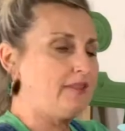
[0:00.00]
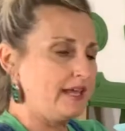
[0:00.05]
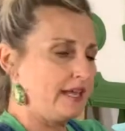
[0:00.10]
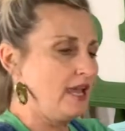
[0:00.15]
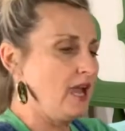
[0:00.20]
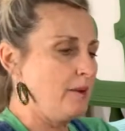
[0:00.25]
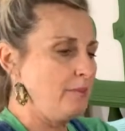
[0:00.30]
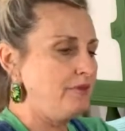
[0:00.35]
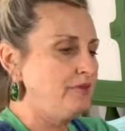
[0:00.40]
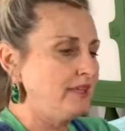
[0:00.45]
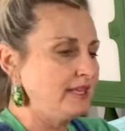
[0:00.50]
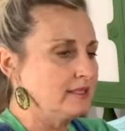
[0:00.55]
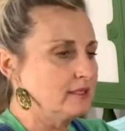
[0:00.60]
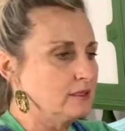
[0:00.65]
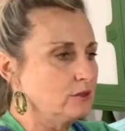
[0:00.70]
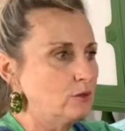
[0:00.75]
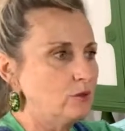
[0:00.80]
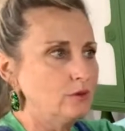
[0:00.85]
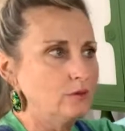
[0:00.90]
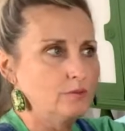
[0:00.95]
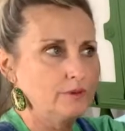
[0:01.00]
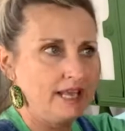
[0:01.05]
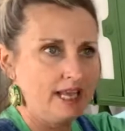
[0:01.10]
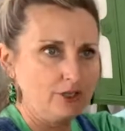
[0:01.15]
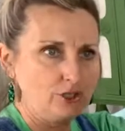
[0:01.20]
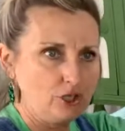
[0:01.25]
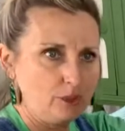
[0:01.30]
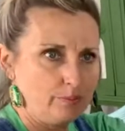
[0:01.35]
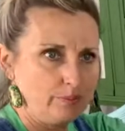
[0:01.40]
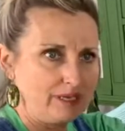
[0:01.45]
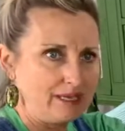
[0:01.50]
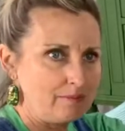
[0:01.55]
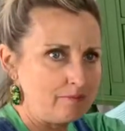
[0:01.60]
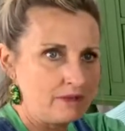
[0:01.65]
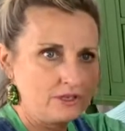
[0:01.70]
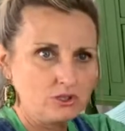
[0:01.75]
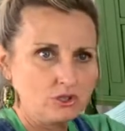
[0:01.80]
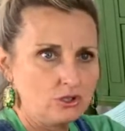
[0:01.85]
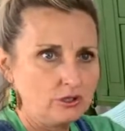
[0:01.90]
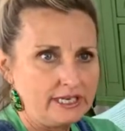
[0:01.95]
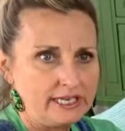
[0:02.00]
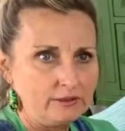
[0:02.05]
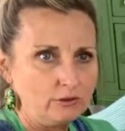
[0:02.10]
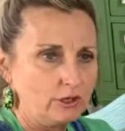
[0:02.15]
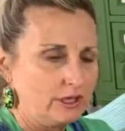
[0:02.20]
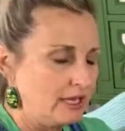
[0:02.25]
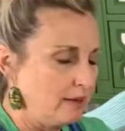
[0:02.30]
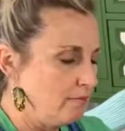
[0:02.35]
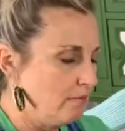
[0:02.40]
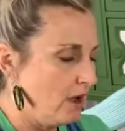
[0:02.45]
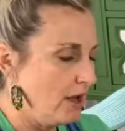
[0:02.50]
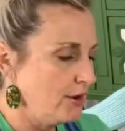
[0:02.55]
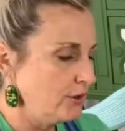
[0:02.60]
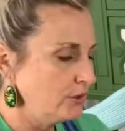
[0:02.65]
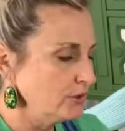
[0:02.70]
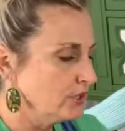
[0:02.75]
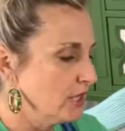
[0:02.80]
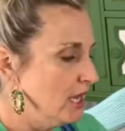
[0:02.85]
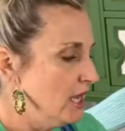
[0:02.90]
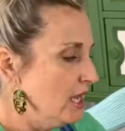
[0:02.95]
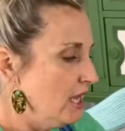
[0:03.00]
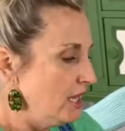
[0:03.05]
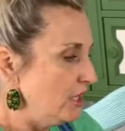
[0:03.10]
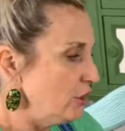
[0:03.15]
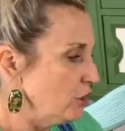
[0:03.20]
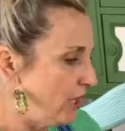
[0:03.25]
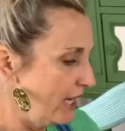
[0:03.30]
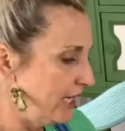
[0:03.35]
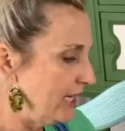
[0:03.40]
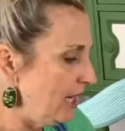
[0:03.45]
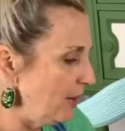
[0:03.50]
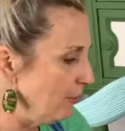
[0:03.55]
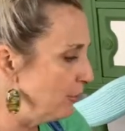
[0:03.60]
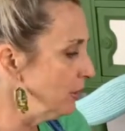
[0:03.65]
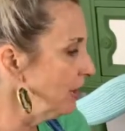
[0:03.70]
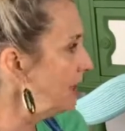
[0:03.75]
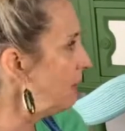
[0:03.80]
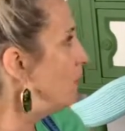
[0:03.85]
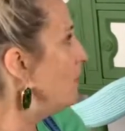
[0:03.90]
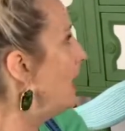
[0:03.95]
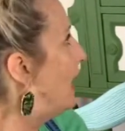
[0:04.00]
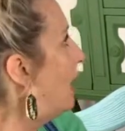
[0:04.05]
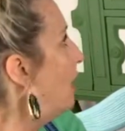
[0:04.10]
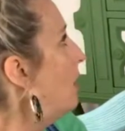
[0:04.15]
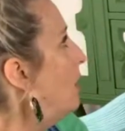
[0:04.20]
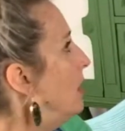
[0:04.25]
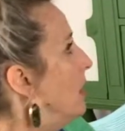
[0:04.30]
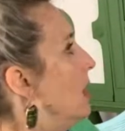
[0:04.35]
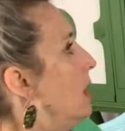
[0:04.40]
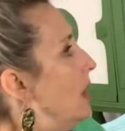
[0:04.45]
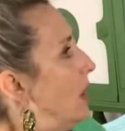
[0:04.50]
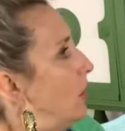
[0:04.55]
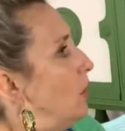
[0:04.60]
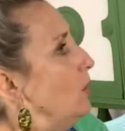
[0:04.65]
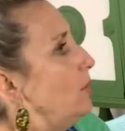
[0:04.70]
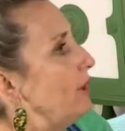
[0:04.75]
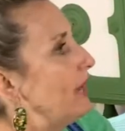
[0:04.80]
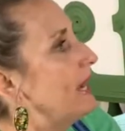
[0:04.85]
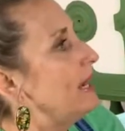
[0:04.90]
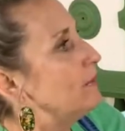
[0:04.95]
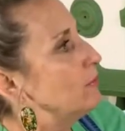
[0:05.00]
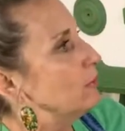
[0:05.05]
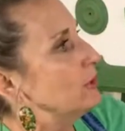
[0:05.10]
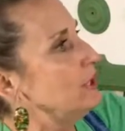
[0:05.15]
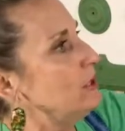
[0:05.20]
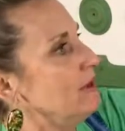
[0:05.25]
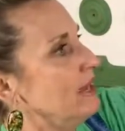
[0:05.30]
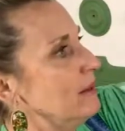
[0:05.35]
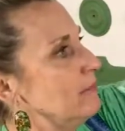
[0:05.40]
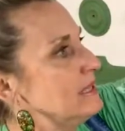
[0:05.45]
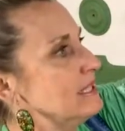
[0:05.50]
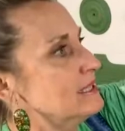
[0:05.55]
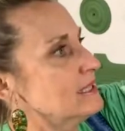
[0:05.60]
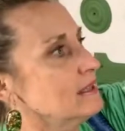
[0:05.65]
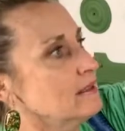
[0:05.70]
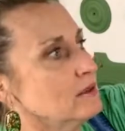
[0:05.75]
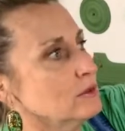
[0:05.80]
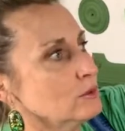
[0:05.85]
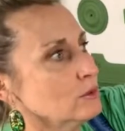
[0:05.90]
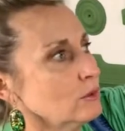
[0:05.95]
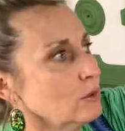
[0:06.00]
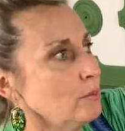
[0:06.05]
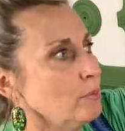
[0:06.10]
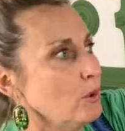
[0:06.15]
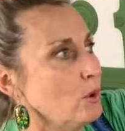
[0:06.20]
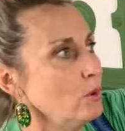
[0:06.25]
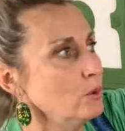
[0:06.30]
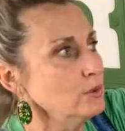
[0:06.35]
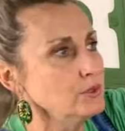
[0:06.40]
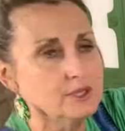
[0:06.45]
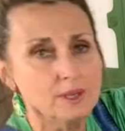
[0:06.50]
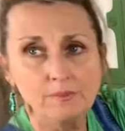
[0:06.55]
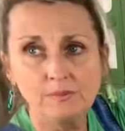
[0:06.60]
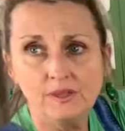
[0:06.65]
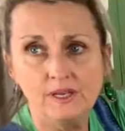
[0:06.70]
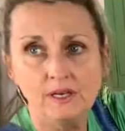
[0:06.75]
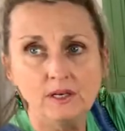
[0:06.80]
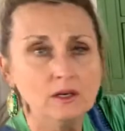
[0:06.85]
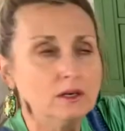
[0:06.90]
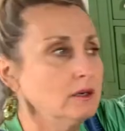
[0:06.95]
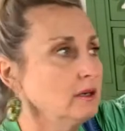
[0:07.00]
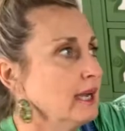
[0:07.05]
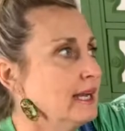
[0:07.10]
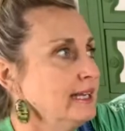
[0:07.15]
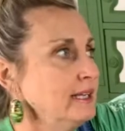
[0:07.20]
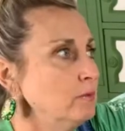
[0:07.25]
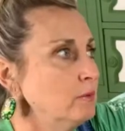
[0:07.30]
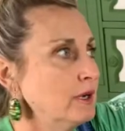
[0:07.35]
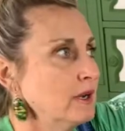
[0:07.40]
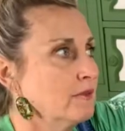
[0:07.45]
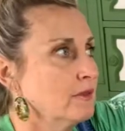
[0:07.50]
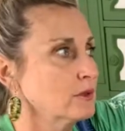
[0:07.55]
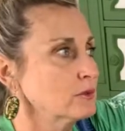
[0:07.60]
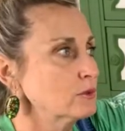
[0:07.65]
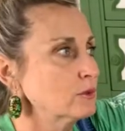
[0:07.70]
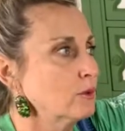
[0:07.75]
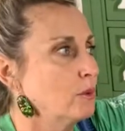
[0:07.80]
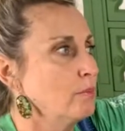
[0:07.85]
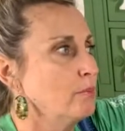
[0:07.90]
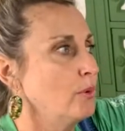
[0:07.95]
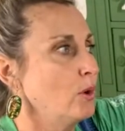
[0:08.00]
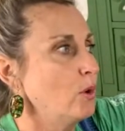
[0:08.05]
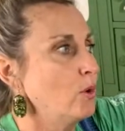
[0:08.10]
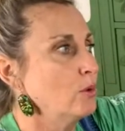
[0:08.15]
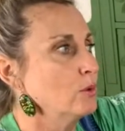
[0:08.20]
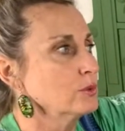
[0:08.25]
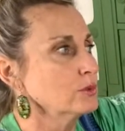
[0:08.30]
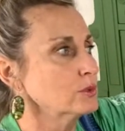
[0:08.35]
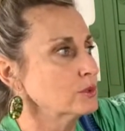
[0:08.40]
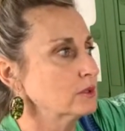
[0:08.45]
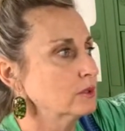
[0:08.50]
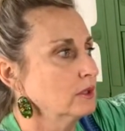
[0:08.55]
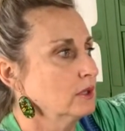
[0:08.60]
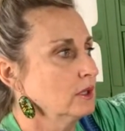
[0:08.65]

They come in these little ketchup-y, mustardy looking bottles. Shake it up really well. Oh, babe, will you have me see those little bowls up there? I need one of those little bowls.